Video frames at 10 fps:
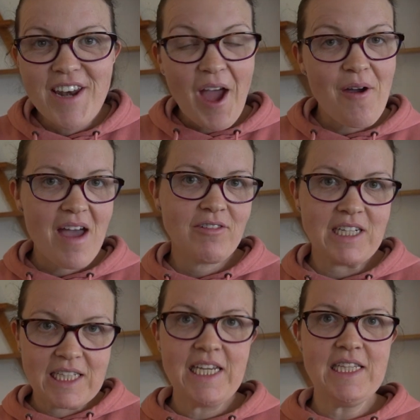Now I have
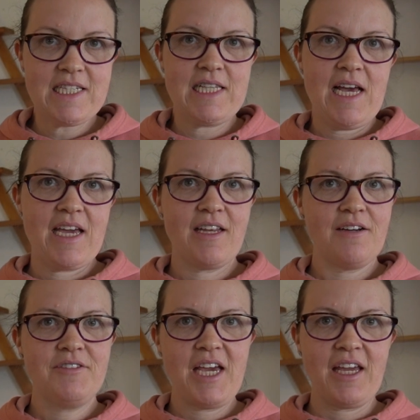a clean slate,
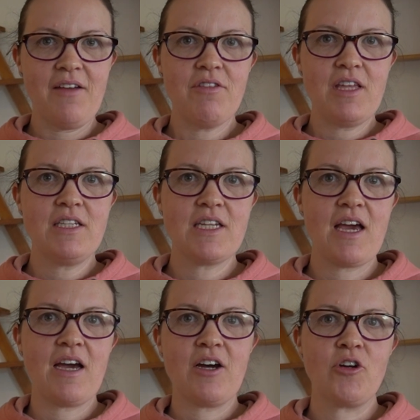I've taken everything
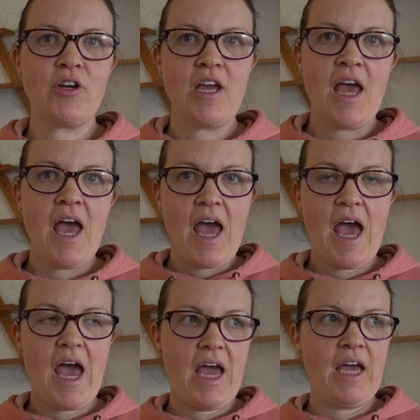down,
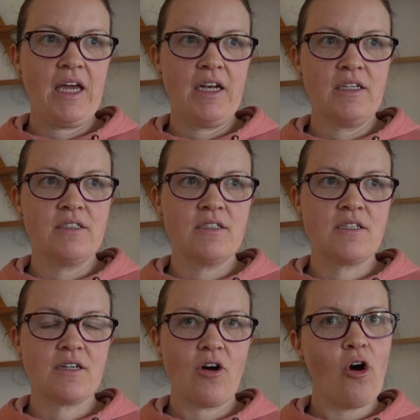
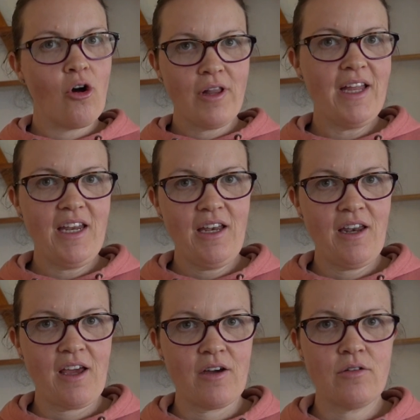and all I need
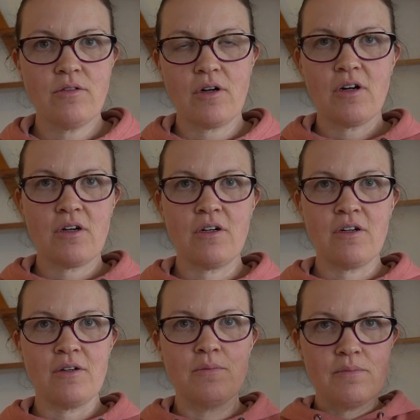now
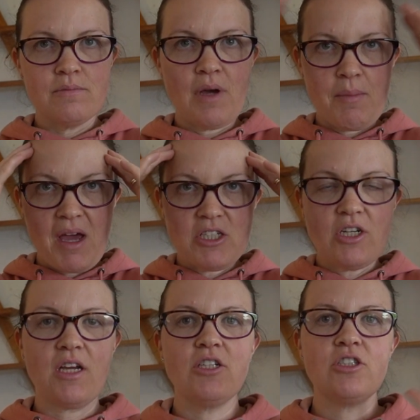are my
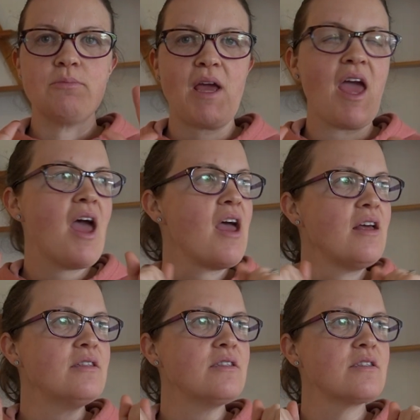imagination, my
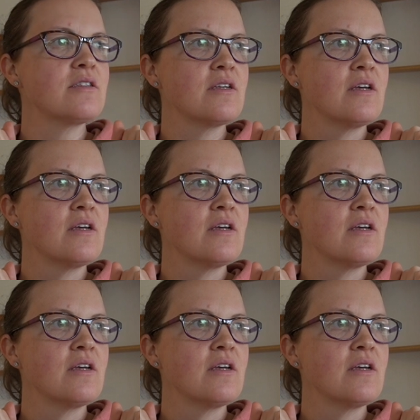hands,